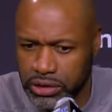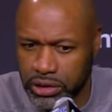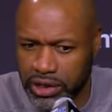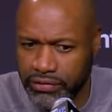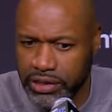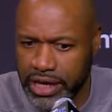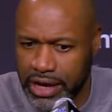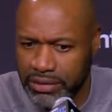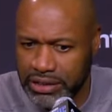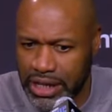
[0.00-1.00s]
You know, every
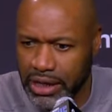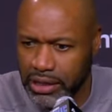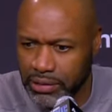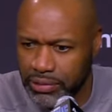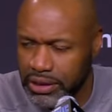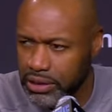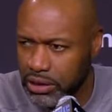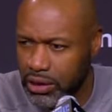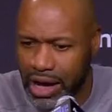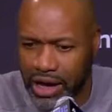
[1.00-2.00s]
game is not going to be, you
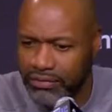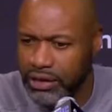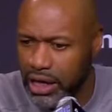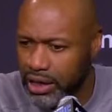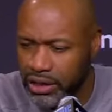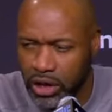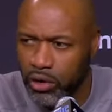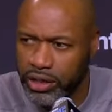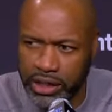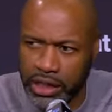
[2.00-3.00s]
know, high flying,
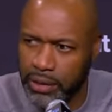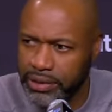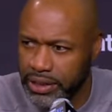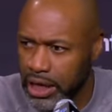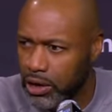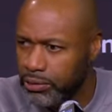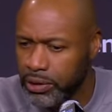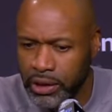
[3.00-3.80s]
going, getting up and down.